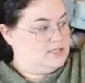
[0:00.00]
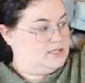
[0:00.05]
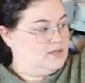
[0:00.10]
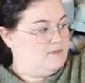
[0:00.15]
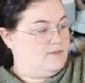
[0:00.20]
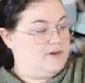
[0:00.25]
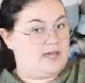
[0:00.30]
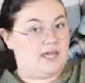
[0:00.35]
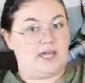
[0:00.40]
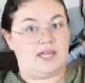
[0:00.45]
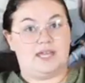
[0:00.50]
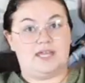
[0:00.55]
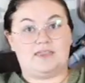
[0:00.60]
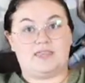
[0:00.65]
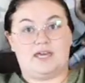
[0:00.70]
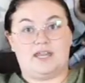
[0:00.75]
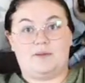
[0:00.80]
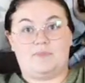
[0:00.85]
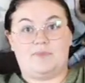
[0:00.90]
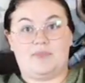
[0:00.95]
see if I can get
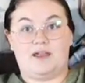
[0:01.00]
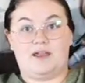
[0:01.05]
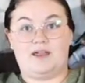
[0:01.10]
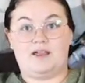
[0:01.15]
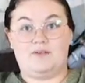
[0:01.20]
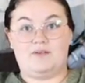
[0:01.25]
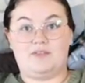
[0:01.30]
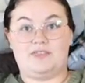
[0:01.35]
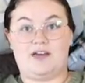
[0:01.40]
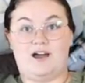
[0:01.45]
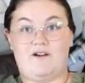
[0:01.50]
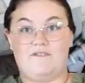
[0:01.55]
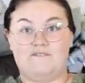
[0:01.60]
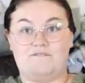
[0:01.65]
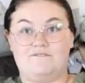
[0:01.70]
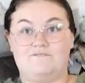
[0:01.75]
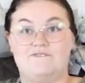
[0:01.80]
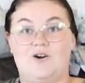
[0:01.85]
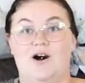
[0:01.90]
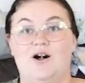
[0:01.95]
that up there without
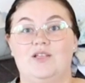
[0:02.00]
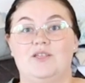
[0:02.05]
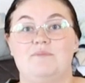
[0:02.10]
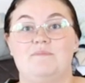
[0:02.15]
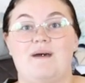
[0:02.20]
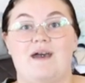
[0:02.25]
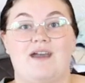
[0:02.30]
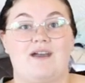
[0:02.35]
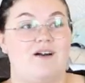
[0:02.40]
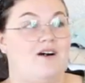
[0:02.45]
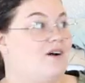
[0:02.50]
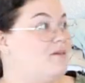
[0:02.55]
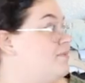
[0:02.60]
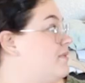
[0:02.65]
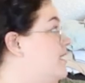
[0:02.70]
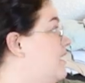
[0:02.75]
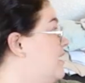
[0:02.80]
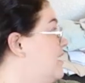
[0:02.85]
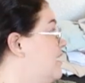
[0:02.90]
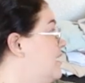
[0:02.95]
falling back on
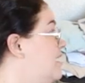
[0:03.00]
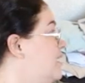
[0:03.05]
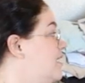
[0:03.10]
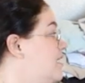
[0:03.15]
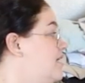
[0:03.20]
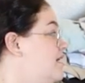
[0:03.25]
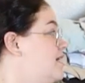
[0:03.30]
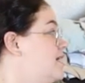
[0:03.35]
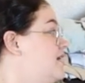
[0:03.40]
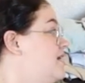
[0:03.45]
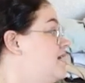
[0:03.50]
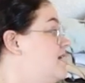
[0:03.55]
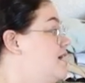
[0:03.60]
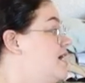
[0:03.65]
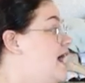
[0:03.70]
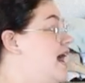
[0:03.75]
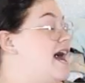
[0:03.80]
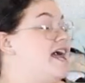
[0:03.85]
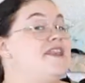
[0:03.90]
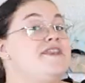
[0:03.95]
me.
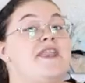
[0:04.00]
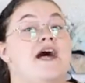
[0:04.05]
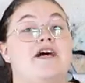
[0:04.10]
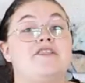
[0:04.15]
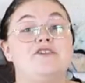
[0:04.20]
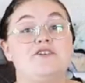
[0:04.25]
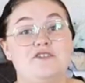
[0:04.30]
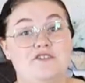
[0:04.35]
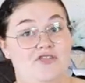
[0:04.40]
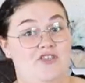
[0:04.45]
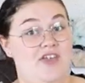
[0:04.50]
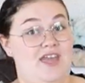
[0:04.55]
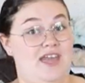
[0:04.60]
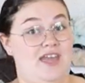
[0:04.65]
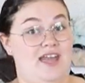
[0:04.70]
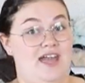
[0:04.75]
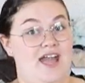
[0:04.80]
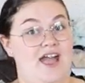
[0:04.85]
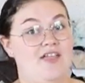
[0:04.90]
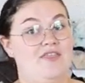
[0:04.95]
Another
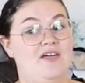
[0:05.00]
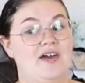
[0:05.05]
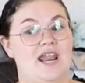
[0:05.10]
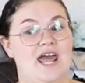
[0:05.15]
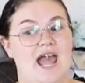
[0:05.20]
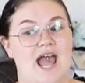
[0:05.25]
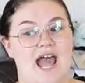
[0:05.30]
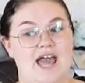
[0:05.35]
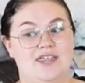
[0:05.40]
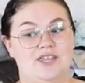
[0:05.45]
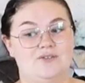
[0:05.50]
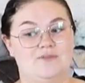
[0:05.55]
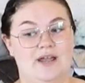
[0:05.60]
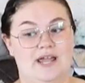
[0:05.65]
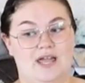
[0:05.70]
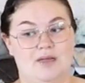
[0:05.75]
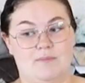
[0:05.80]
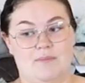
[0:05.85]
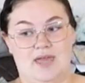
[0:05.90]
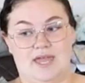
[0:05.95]
thing that I highly
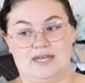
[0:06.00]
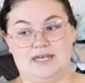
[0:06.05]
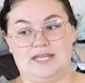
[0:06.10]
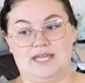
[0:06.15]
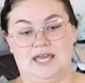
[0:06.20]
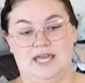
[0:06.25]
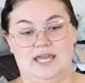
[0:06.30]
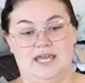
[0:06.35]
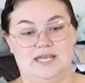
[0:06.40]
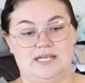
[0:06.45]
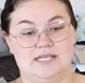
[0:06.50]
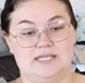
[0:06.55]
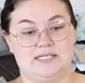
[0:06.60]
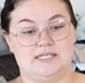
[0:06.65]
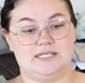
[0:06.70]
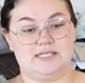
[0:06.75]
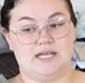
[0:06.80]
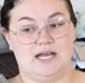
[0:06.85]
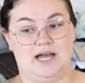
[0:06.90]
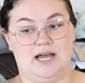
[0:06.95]
recommend
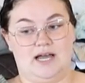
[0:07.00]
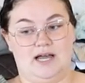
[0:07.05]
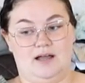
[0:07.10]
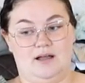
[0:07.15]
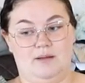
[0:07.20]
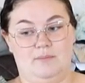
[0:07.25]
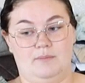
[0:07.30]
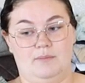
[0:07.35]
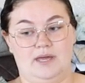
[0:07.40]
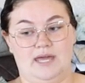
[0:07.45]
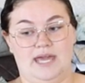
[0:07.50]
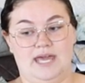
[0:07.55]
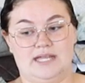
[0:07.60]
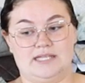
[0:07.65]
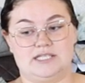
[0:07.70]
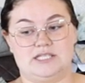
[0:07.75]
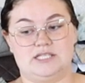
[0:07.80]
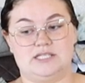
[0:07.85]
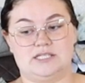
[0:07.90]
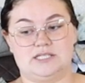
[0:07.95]
is
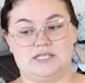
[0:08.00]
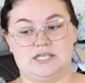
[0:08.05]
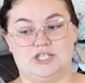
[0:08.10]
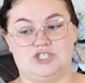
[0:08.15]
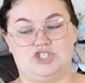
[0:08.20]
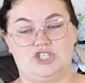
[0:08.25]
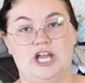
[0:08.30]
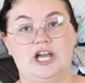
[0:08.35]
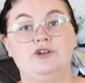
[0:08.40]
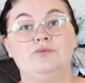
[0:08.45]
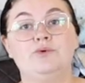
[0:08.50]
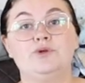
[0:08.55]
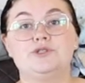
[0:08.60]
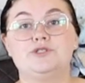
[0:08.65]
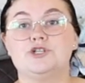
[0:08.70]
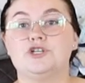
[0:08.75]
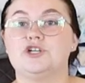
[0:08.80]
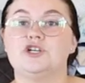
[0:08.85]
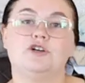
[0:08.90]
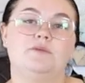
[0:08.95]
its general
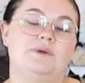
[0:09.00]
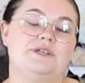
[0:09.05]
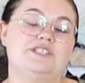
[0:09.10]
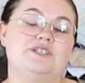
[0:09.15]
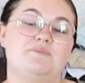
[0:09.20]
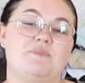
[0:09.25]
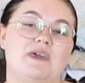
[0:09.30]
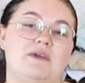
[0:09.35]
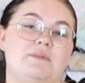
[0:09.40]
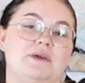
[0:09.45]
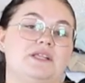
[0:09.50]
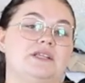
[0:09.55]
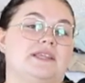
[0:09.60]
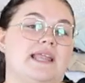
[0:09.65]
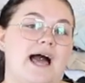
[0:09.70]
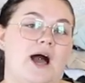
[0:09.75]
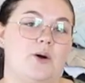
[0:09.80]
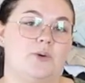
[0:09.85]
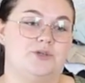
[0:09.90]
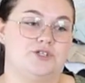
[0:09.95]
term is a baby
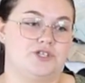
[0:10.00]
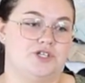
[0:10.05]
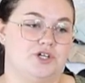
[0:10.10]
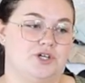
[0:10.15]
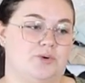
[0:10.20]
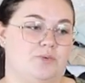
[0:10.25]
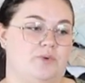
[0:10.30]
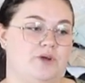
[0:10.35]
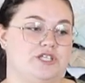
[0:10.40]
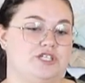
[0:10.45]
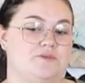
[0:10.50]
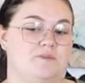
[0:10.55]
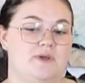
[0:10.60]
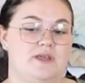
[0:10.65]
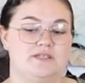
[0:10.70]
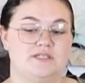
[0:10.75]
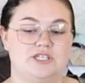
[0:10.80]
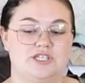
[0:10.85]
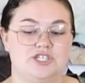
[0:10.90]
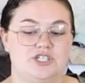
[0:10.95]
lounger, which
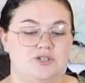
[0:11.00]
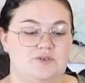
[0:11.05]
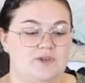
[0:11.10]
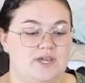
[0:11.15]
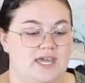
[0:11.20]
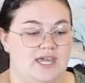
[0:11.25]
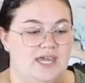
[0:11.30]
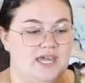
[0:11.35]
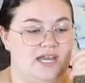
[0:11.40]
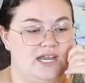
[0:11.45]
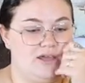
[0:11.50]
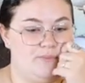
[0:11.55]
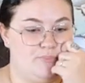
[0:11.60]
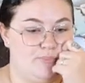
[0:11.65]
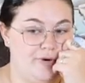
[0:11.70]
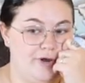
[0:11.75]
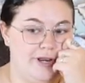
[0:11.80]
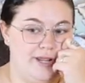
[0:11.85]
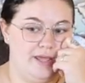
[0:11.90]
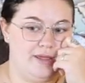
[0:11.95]
means that you can
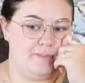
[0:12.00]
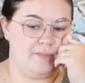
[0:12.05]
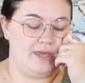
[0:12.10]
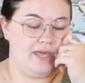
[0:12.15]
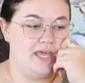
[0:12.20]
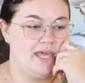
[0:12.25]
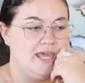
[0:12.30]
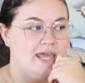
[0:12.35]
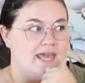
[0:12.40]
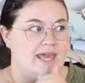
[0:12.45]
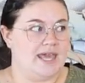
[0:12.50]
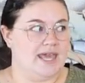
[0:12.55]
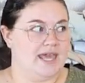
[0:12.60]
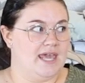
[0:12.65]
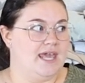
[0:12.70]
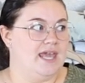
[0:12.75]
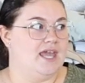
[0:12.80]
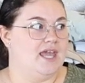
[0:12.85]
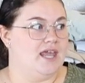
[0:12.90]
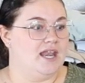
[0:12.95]
put him
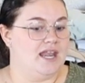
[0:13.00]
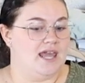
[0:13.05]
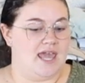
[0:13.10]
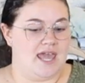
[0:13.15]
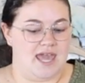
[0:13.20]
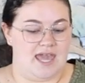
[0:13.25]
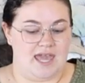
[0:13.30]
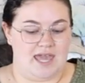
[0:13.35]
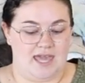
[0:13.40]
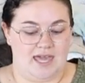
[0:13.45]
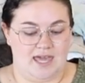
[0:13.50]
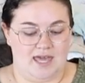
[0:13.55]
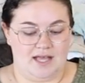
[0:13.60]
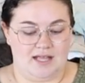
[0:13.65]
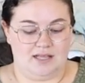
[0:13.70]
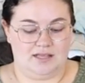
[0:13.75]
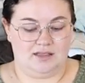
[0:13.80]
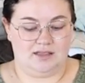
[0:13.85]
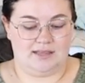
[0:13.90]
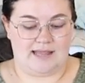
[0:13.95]
in
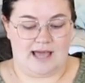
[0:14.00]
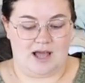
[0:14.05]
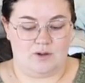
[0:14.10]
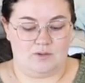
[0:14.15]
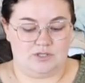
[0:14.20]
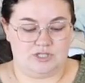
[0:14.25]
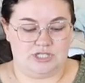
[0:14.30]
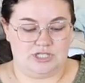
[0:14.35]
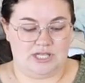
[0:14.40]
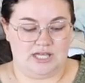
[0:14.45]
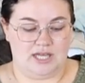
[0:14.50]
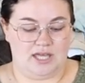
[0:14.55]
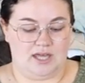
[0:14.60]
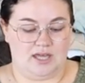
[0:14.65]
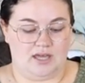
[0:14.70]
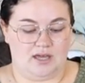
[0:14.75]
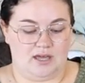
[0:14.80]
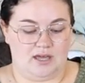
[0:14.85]
a lounging